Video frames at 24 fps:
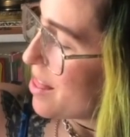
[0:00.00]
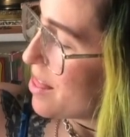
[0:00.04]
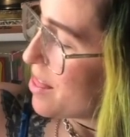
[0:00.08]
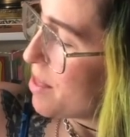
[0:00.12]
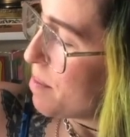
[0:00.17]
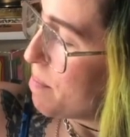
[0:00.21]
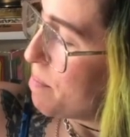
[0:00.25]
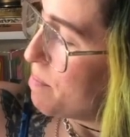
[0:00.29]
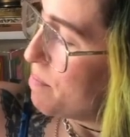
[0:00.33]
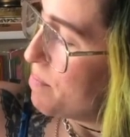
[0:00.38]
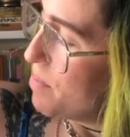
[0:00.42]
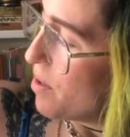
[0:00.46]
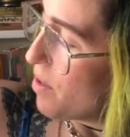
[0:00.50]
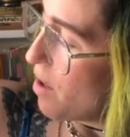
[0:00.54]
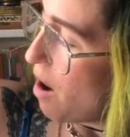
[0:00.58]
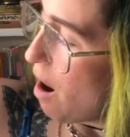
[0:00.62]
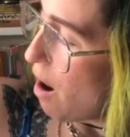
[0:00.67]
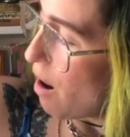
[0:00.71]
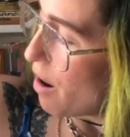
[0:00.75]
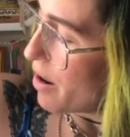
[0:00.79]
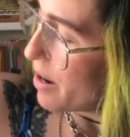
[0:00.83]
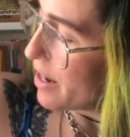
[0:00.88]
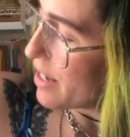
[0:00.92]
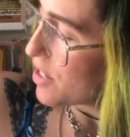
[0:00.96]
The
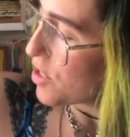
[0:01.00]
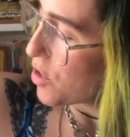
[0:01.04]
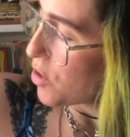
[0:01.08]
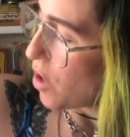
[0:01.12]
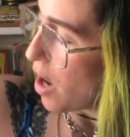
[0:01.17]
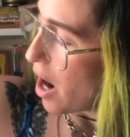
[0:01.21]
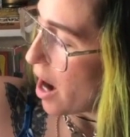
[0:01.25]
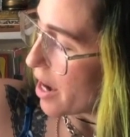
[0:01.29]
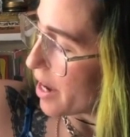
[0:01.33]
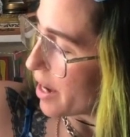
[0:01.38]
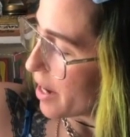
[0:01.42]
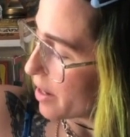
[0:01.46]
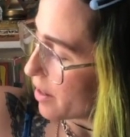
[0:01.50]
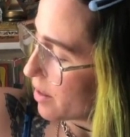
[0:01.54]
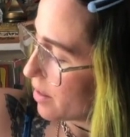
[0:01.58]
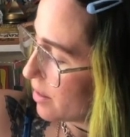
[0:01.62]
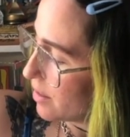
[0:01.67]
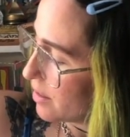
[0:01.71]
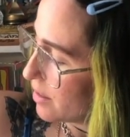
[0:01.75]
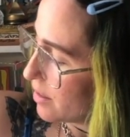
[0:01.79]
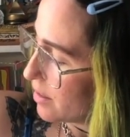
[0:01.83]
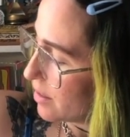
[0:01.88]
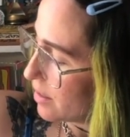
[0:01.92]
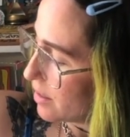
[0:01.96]
heart is crying
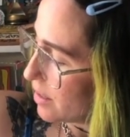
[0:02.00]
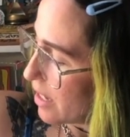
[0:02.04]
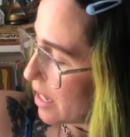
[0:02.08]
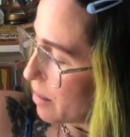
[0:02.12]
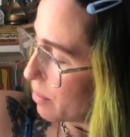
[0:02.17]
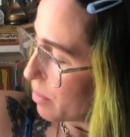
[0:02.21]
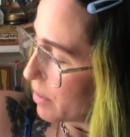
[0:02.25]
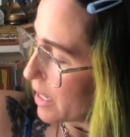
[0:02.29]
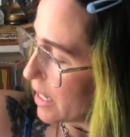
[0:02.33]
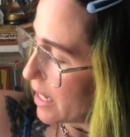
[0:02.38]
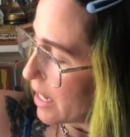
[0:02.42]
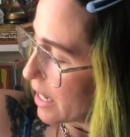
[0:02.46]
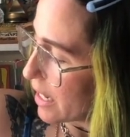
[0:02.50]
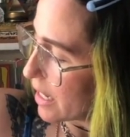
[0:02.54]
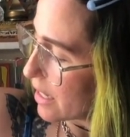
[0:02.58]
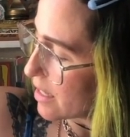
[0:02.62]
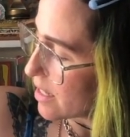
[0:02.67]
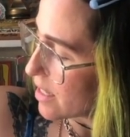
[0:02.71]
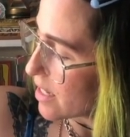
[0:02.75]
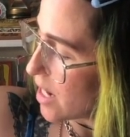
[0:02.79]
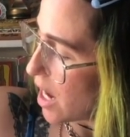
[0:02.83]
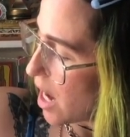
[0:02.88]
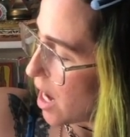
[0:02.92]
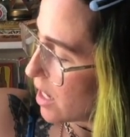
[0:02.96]
and bleeding and
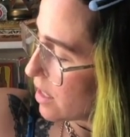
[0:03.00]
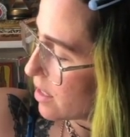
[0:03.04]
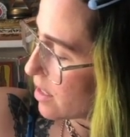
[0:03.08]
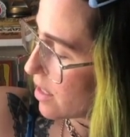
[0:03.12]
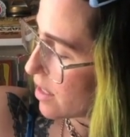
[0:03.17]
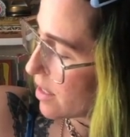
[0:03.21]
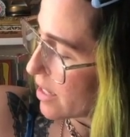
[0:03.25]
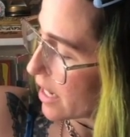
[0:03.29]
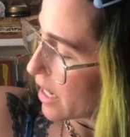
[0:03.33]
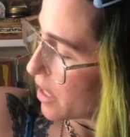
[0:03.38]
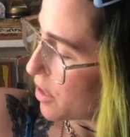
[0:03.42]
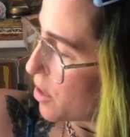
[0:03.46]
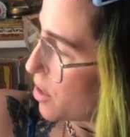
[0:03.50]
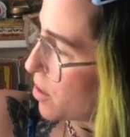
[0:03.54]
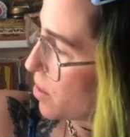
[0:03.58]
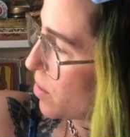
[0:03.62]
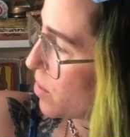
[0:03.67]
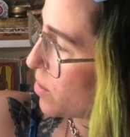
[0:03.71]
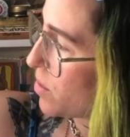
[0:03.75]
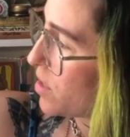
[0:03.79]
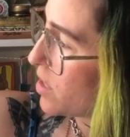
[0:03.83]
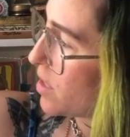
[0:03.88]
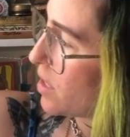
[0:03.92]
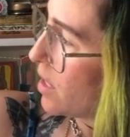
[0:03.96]
snots. It's like a
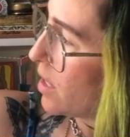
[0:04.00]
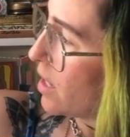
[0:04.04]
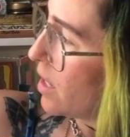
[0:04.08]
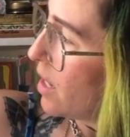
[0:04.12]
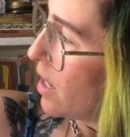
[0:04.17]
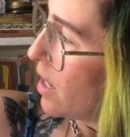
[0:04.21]
nose.